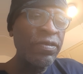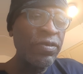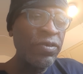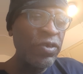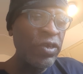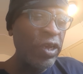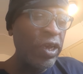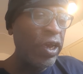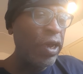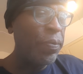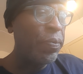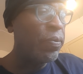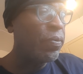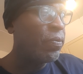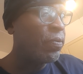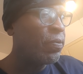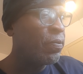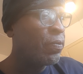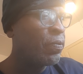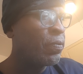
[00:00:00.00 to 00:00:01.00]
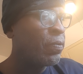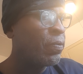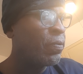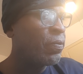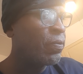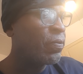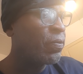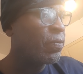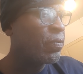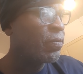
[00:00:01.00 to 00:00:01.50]
Yep.
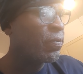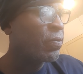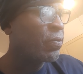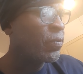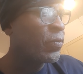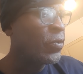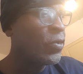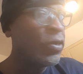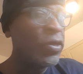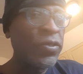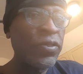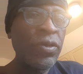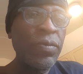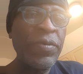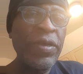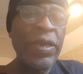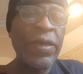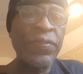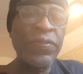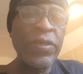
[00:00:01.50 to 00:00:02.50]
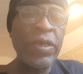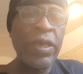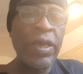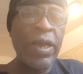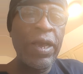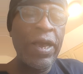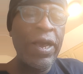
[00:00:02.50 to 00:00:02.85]
So me I say,